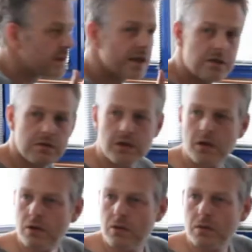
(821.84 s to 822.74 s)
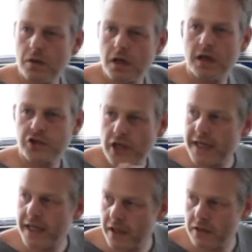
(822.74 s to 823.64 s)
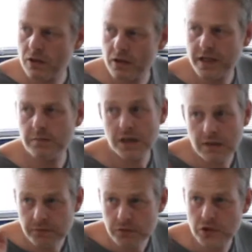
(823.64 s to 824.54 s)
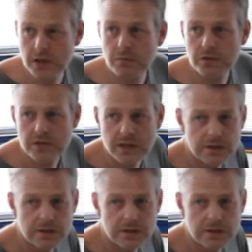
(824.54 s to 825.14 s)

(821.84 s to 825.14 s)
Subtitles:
they do no tracking and logging, but unfortunately Mozilla